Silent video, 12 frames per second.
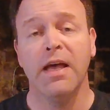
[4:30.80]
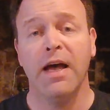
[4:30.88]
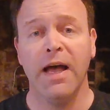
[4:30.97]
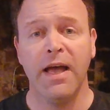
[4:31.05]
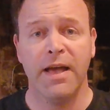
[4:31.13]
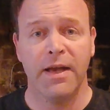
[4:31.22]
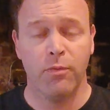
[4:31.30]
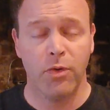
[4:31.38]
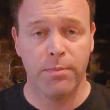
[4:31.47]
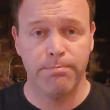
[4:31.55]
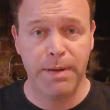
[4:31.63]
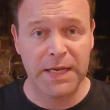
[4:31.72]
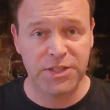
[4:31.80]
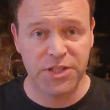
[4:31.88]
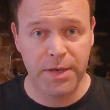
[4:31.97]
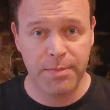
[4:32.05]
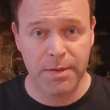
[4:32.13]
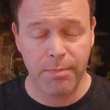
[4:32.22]
Hi, and welcome back to
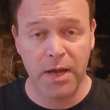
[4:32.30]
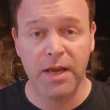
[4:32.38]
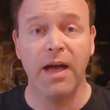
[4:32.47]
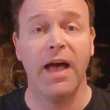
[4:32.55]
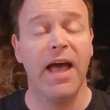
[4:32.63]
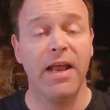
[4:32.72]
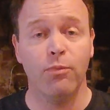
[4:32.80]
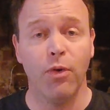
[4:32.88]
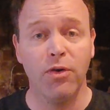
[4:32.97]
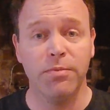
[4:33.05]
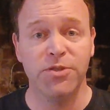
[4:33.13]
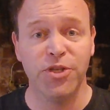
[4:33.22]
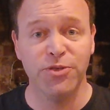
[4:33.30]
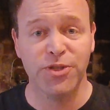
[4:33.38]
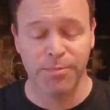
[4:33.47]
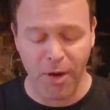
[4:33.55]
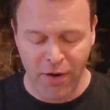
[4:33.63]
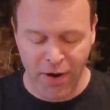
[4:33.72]
Deep in the Bunker, and welcome to
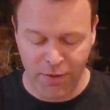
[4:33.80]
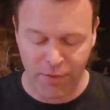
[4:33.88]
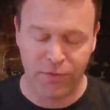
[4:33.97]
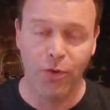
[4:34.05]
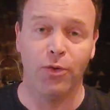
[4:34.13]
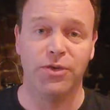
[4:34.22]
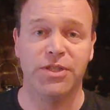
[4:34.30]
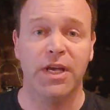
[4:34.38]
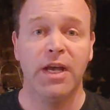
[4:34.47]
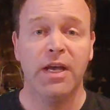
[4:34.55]
tomorrow, of course.